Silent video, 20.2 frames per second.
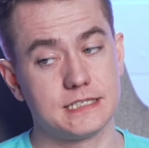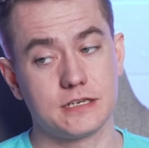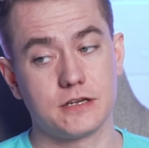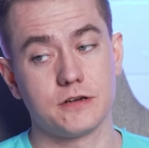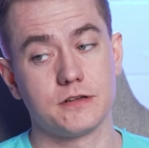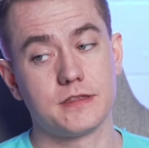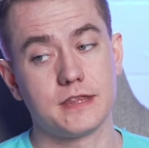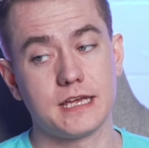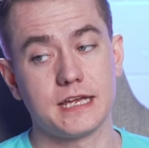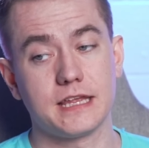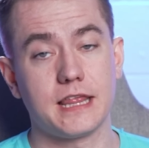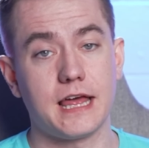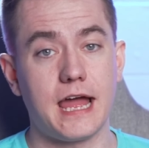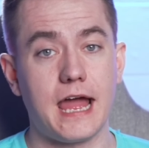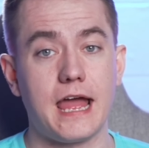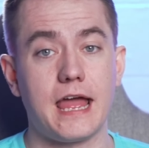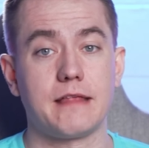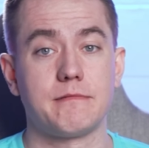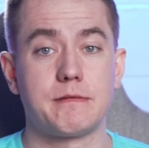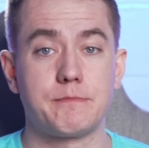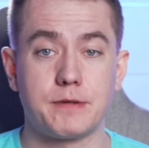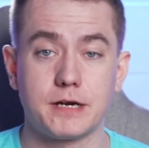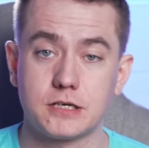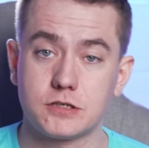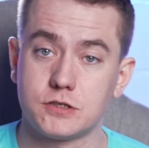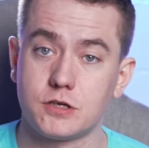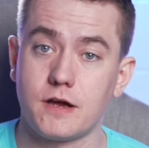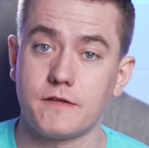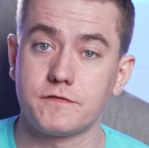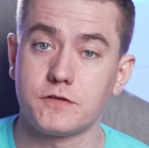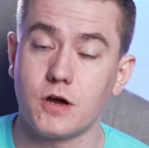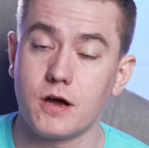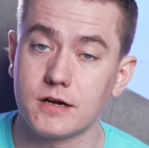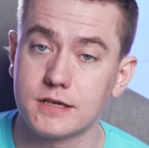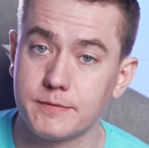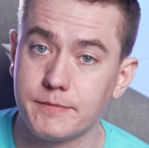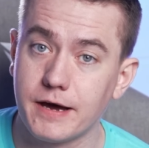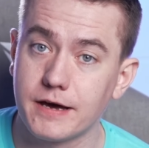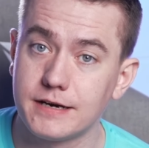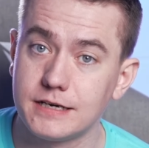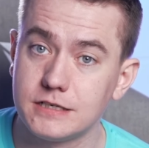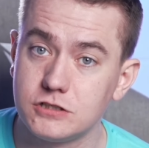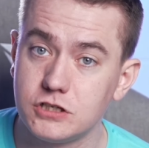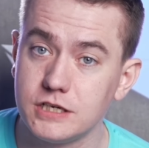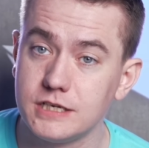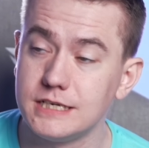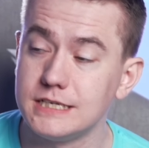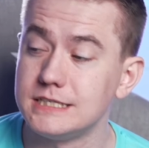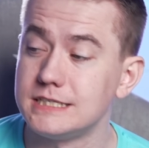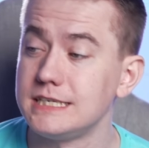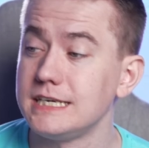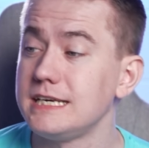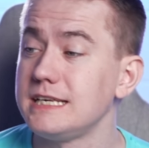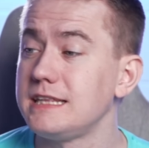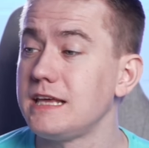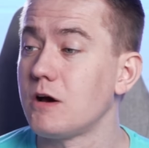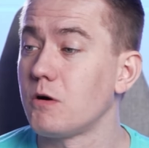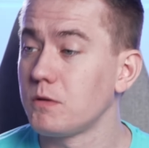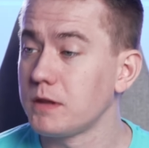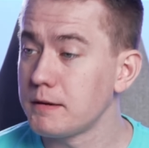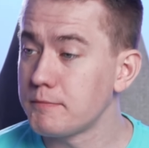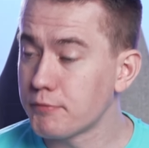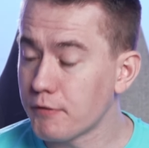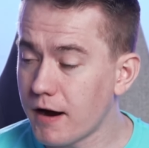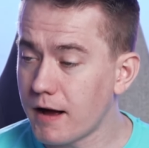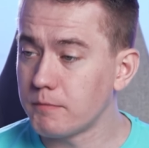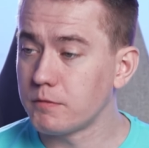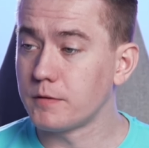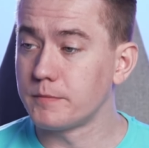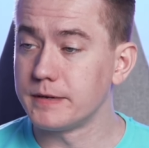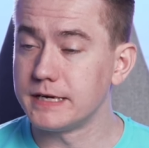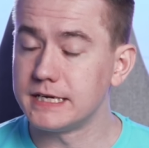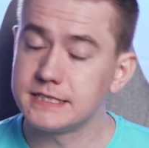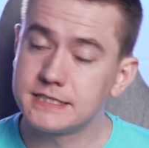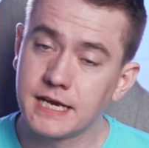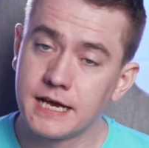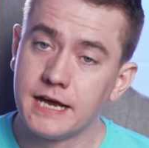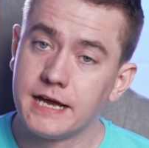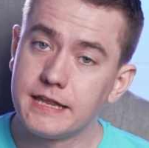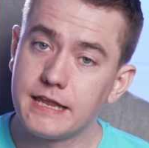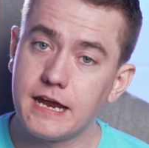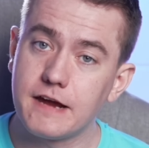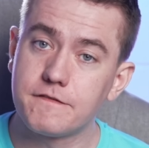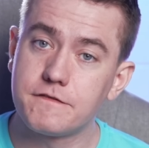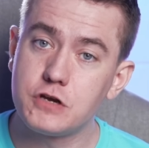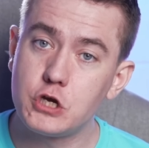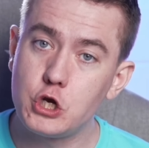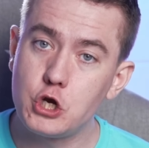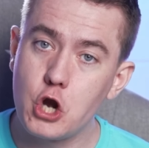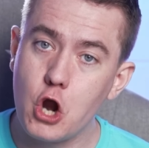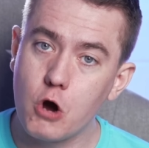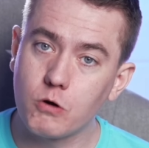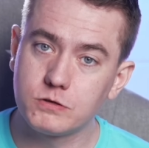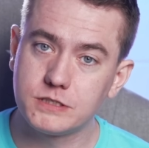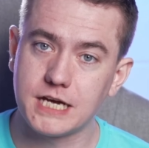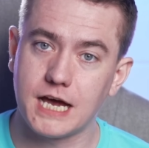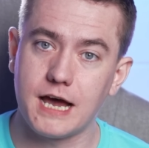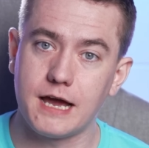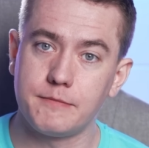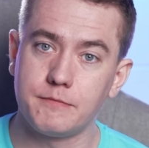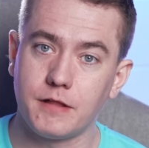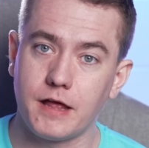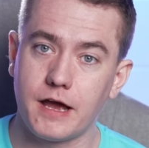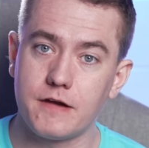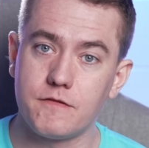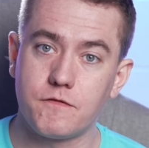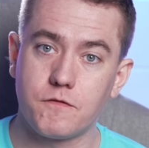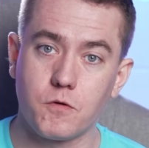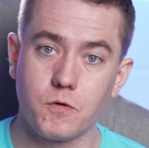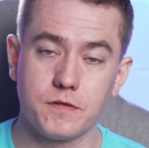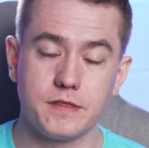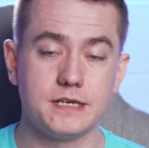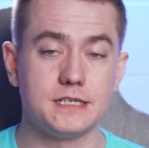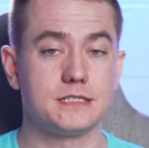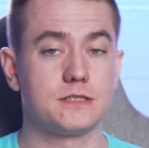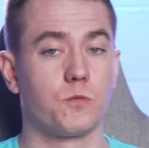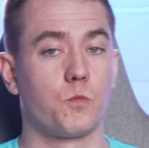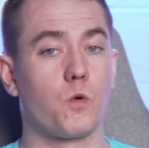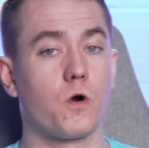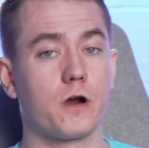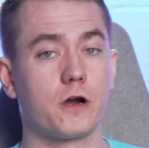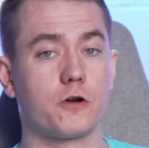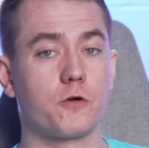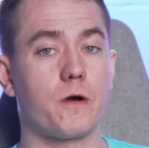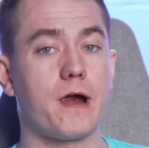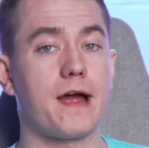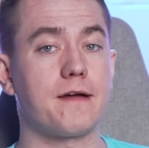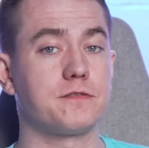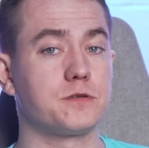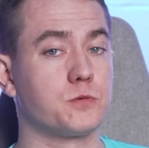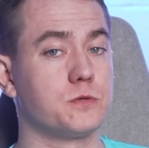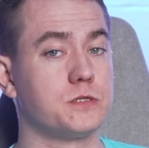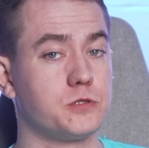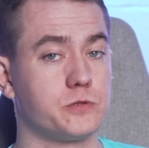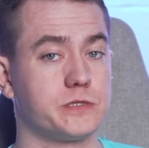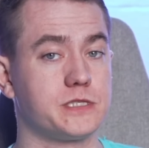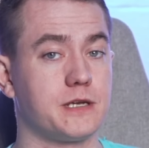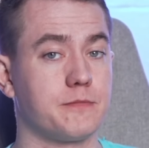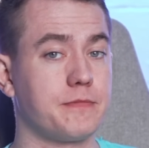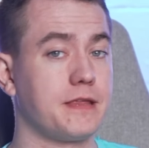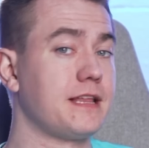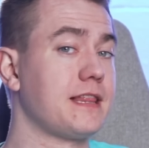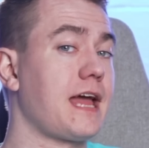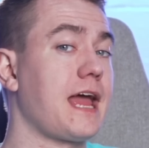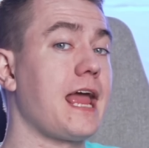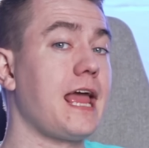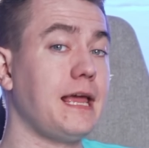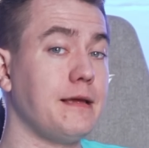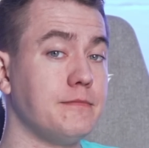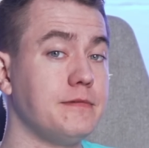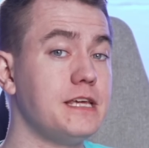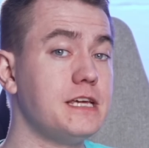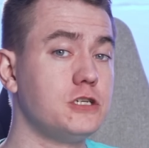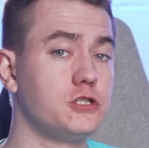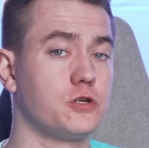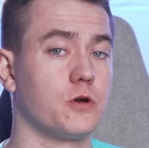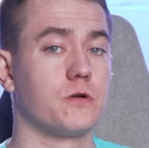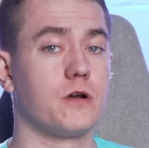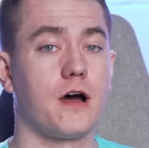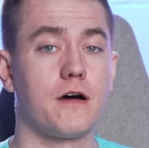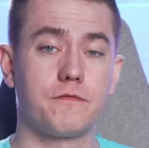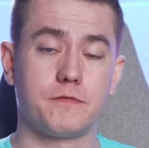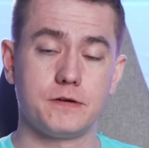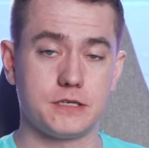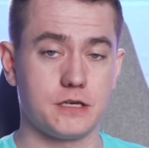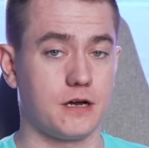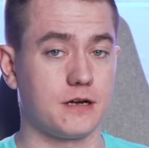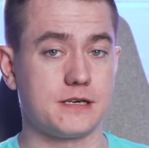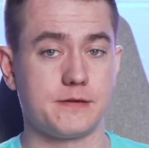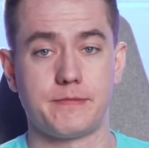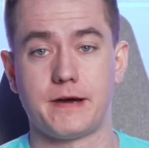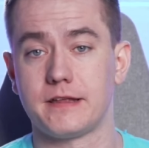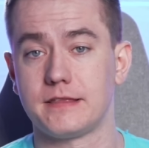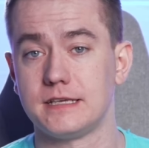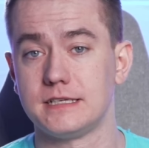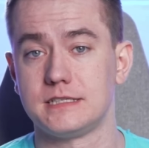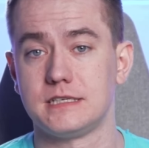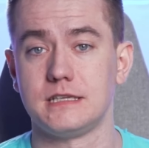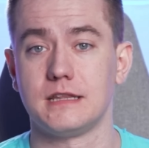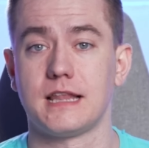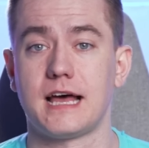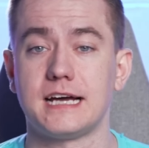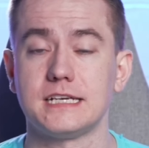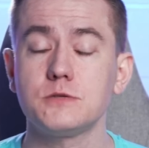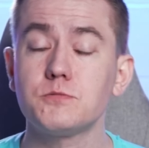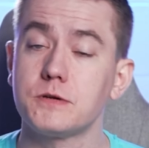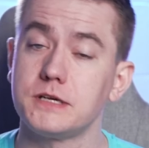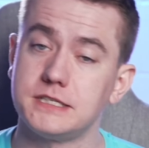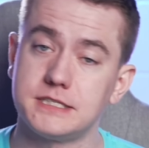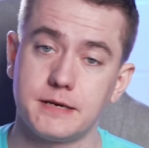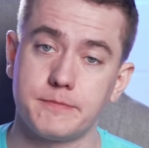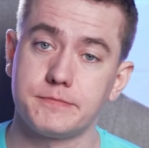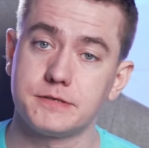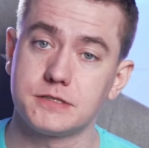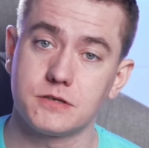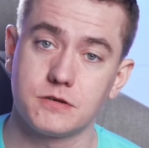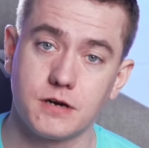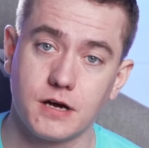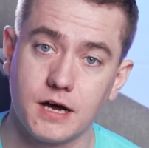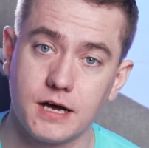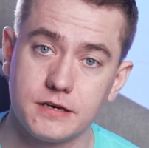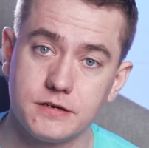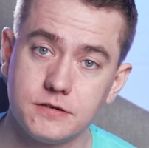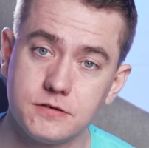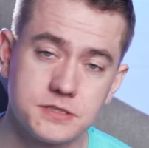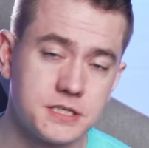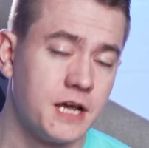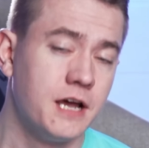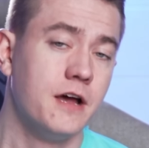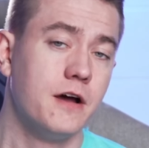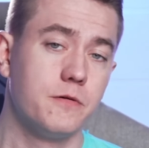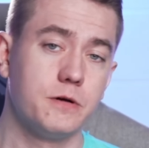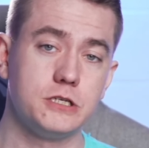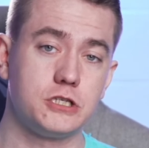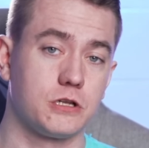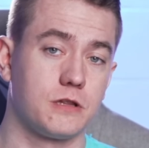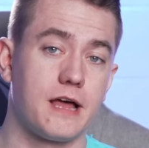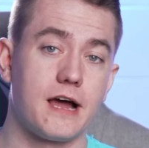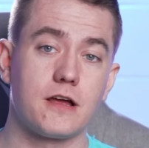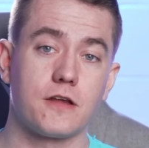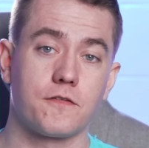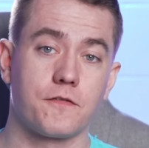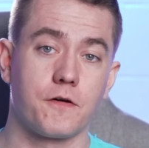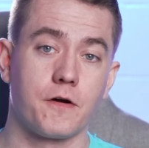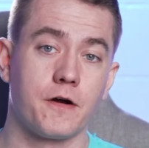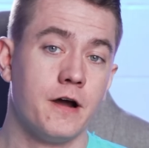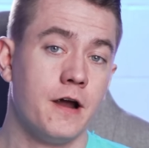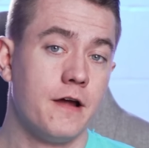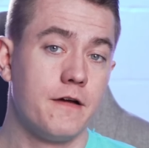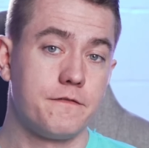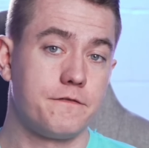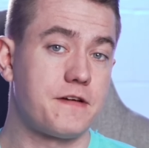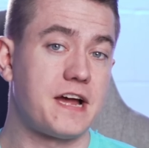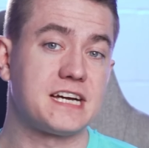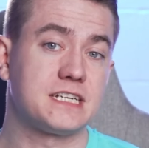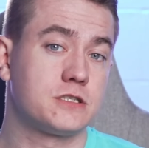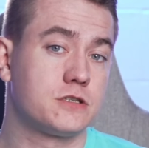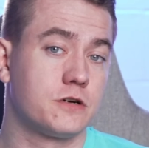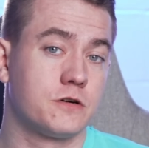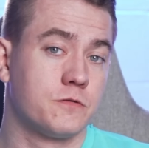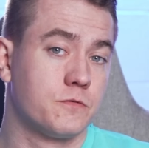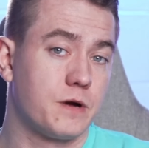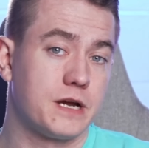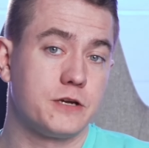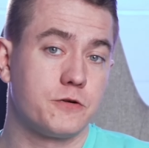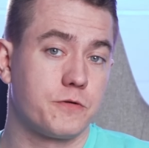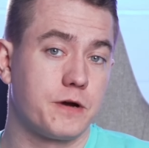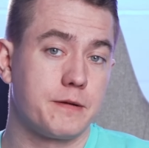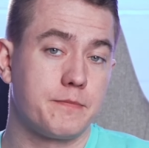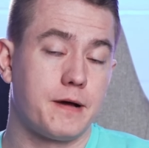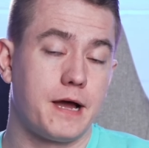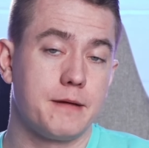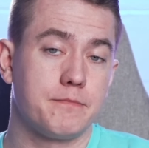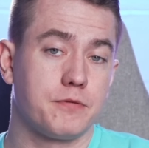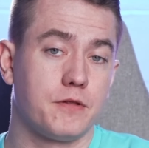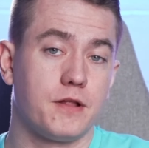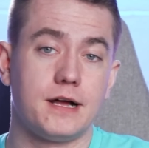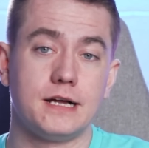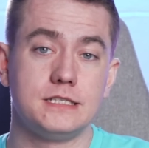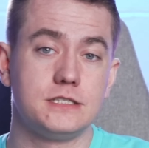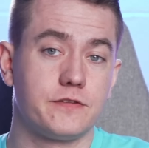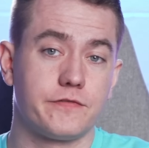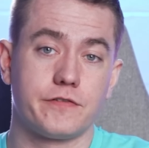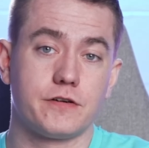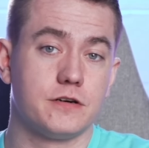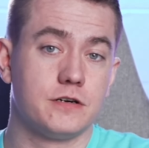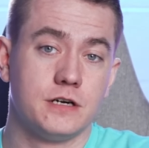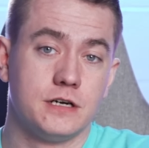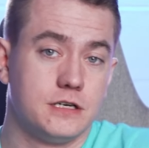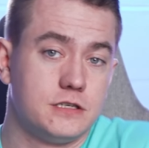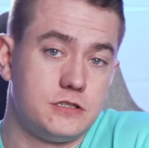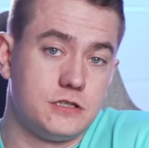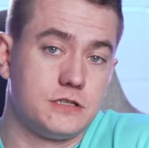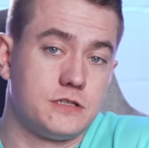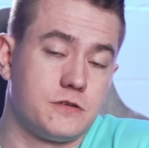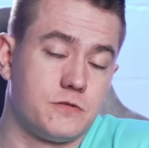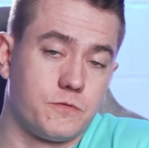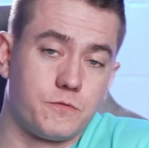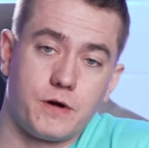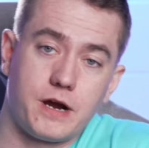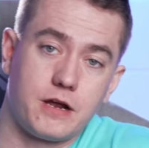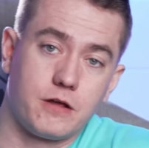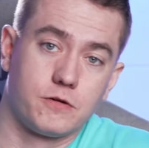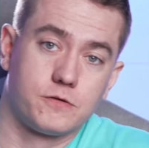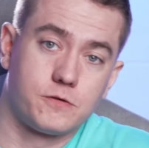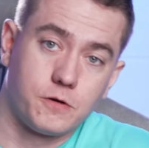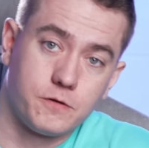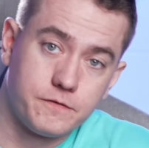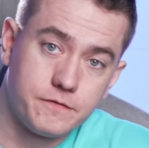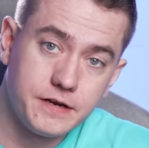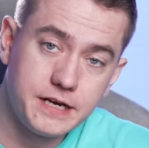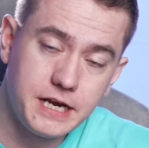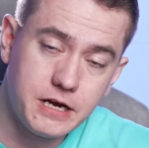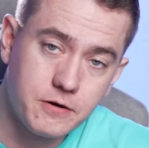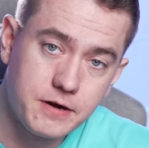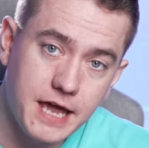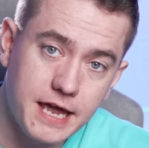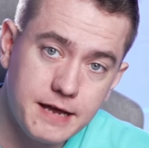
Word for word: is a good thing that Microsoft talked about at GDC. The only problem is they have no timeline for this. Work graphs, which was something that AMD showed off, we talked about this in last week's episode of Hot News, which allows for faster rendering pipelines for just regular old video